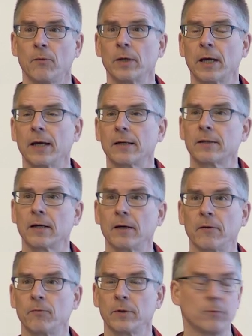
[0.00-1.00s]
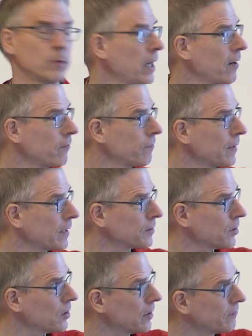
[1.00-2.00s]
We, get, uh, we, we have
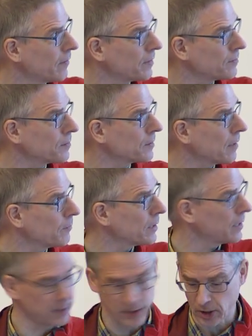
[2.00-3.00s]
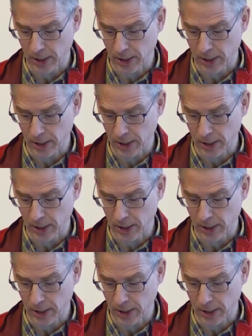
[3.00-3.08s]
external advisors coming in,